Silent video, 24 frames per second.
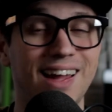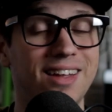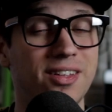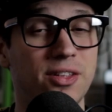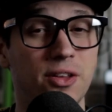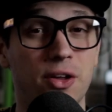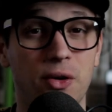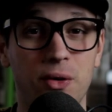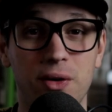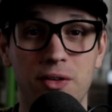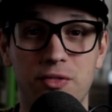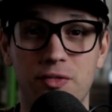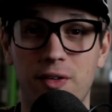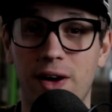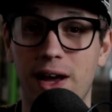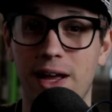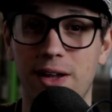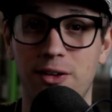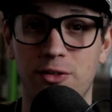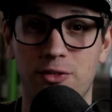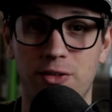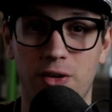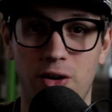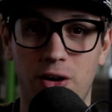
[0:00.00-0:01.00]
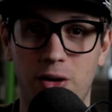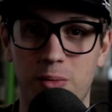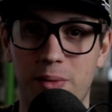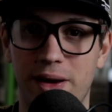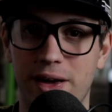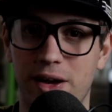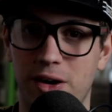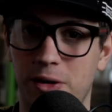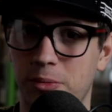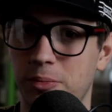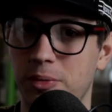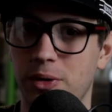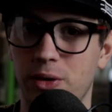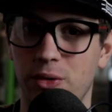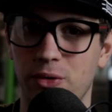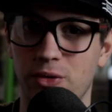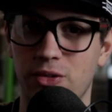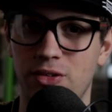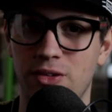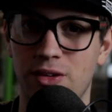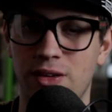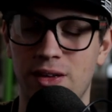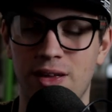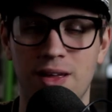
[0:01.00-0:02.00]
Get notified of all my
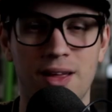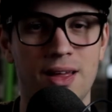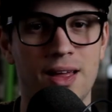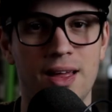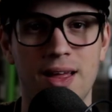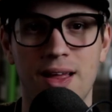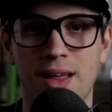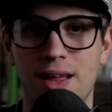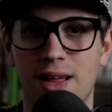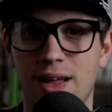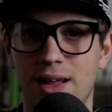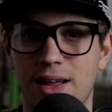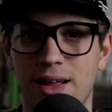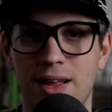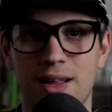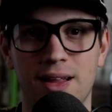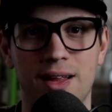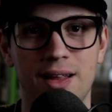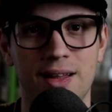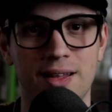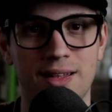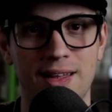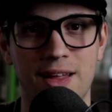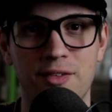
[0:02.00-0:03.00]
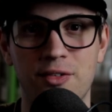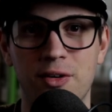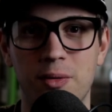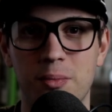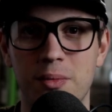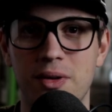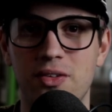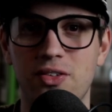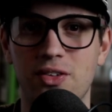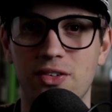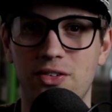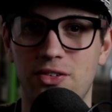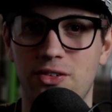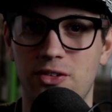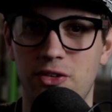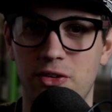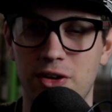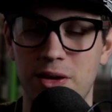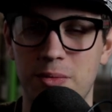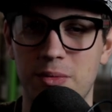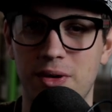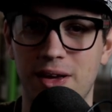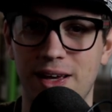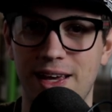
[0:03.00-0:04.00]
uploads. Never miss a
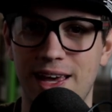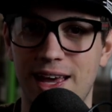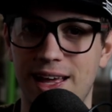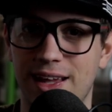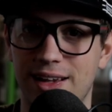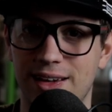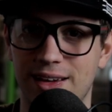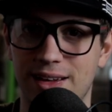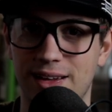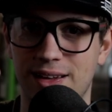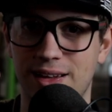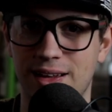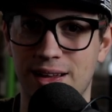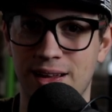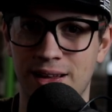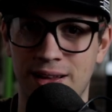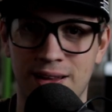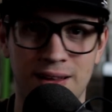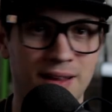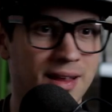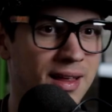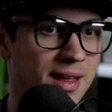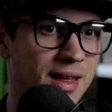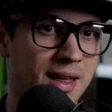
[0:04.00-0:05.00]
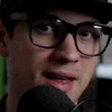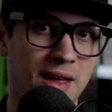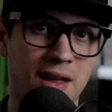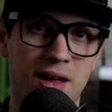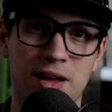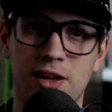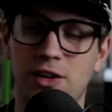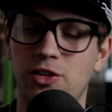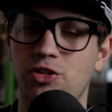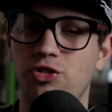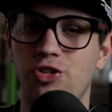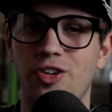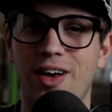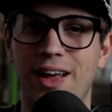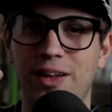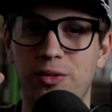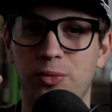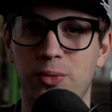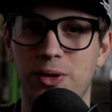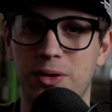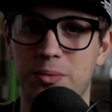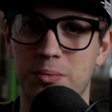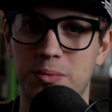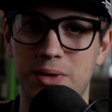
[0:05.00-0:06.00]
stream again.
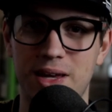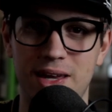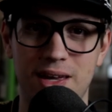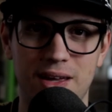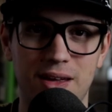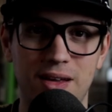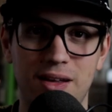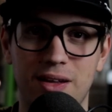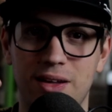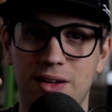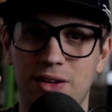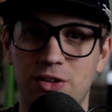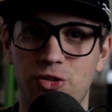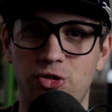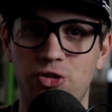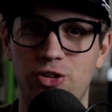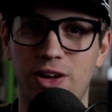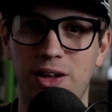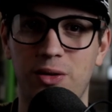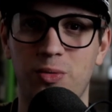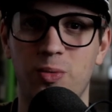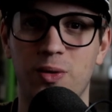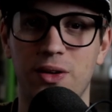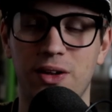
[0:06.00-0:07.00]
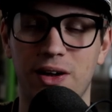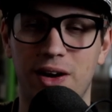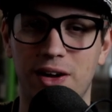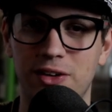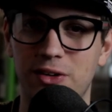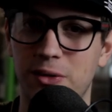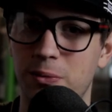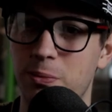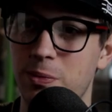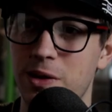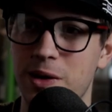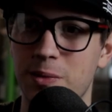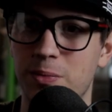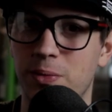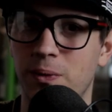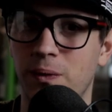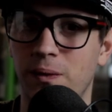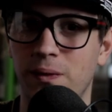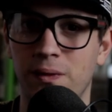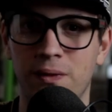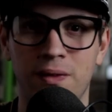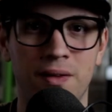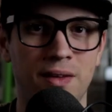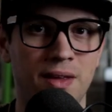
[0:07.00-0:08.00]
Chat with me, chat with other
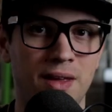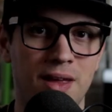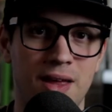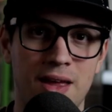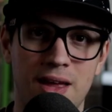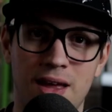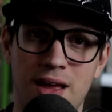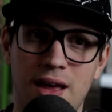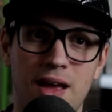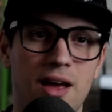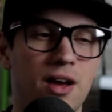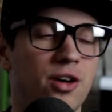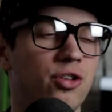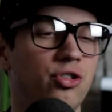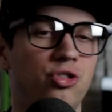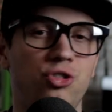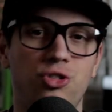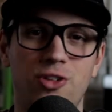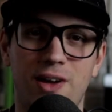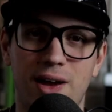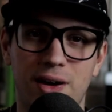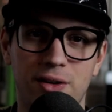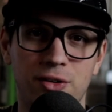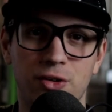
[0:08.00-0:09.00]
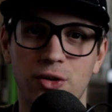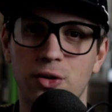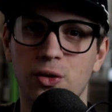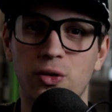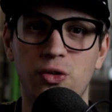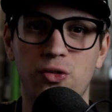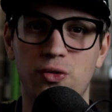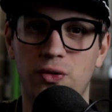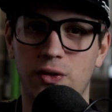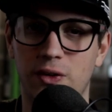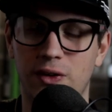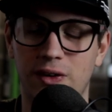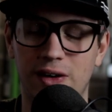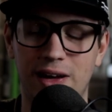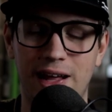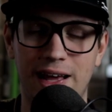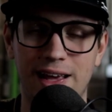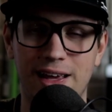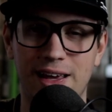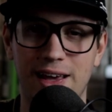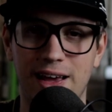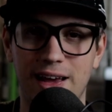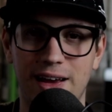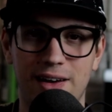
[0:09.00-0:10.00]
people, share nudes for all
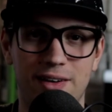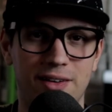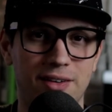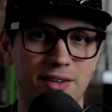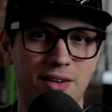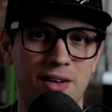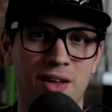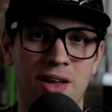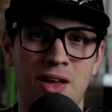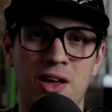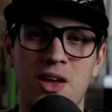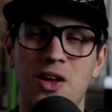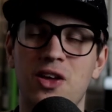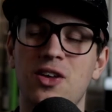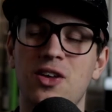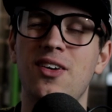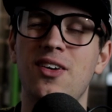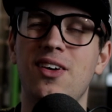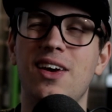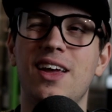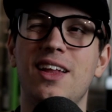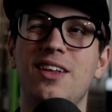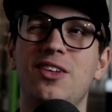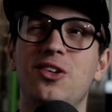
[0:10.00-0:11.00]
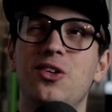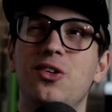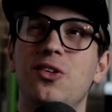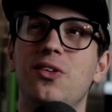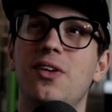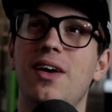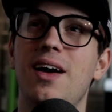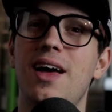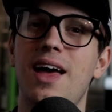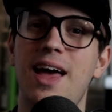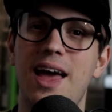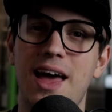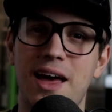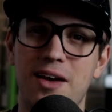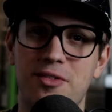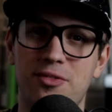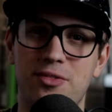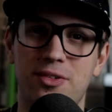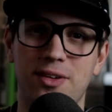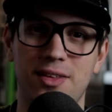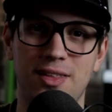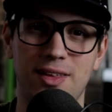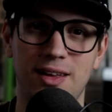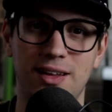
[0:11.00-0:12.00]
I care. You can do
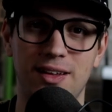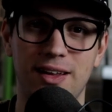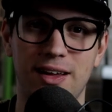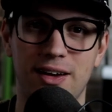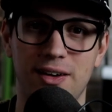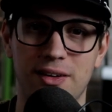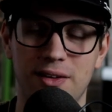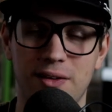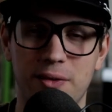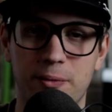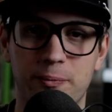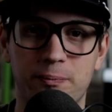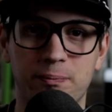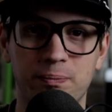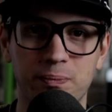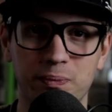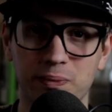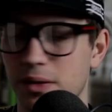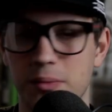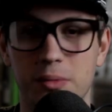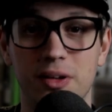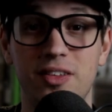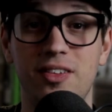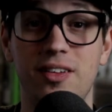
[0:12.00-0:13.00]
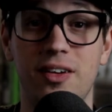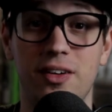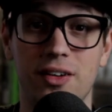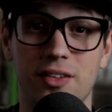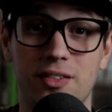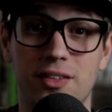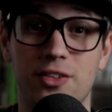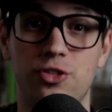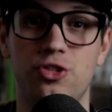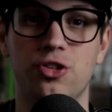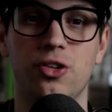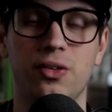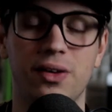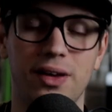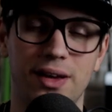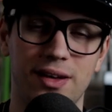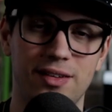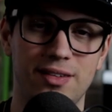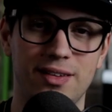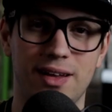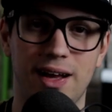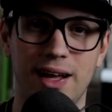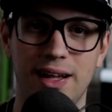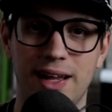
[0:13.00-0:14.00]
everything there. But seriously,
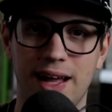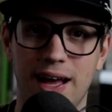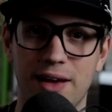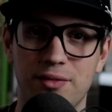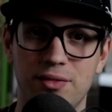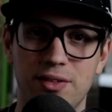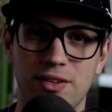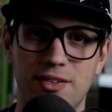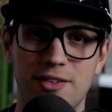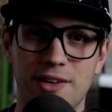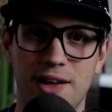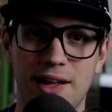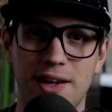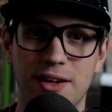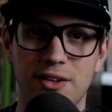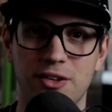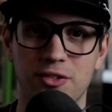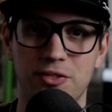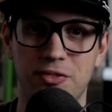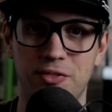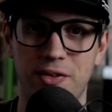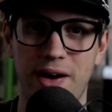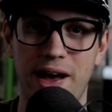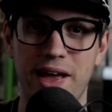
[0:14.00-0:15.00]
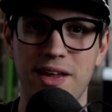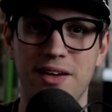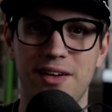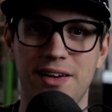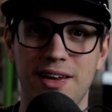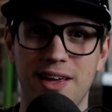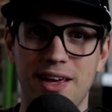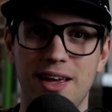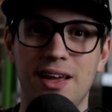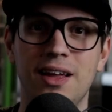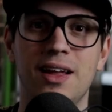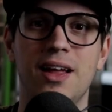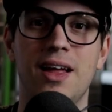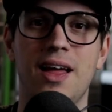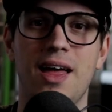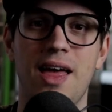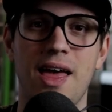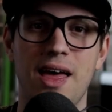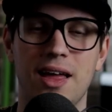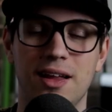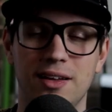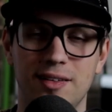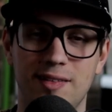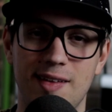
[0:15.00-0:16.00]
joking aside, I've decided to finally
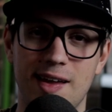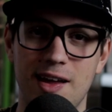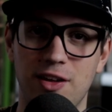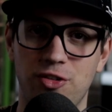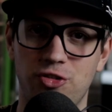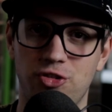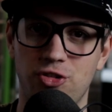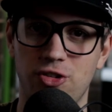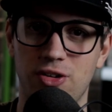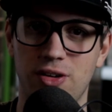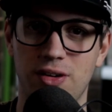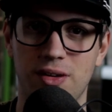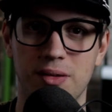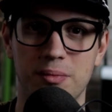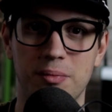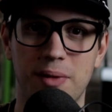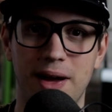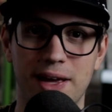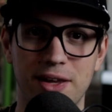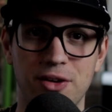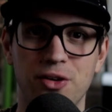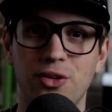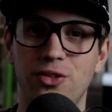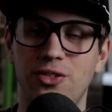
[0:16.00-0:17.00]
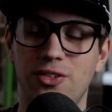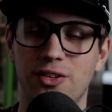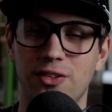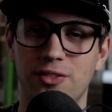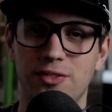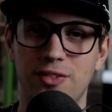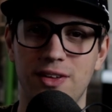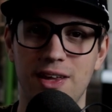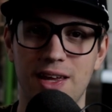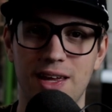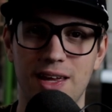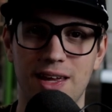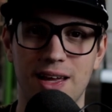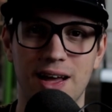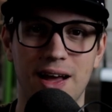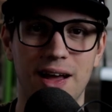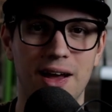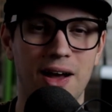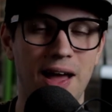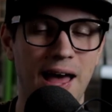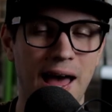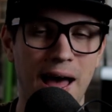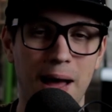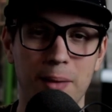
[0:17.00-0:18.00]
ditch my use of the
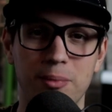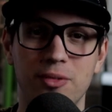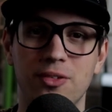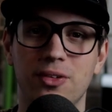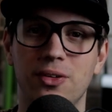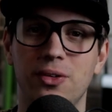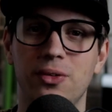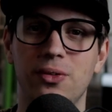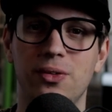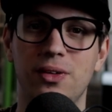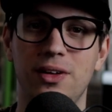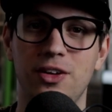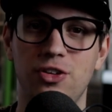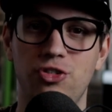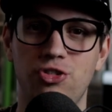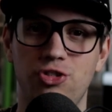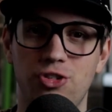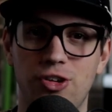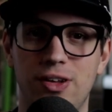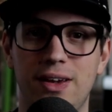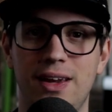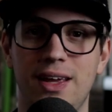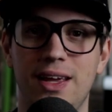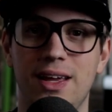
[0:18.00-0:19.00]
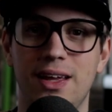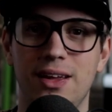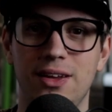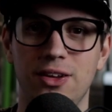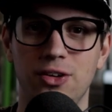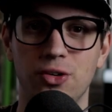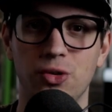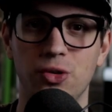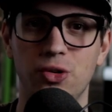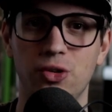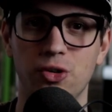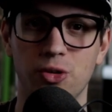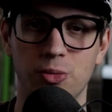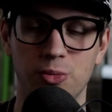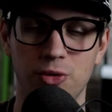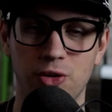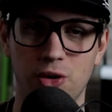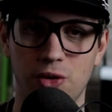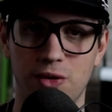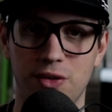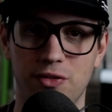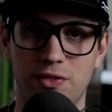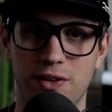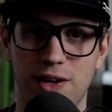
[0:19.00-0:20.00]
absolutely shitty YouTube
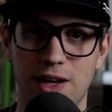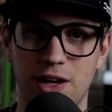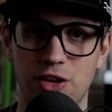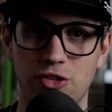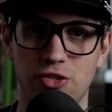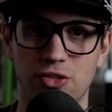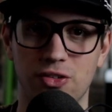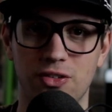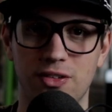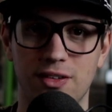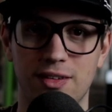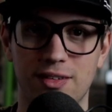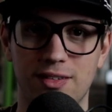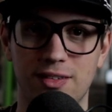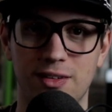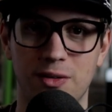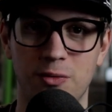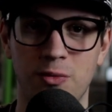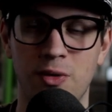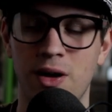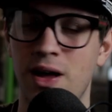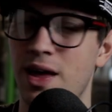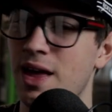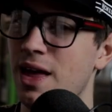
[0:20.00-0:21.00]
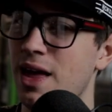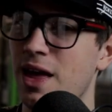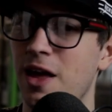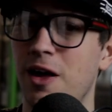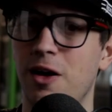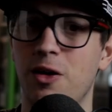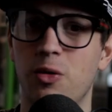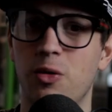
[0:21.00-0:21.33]
notification system,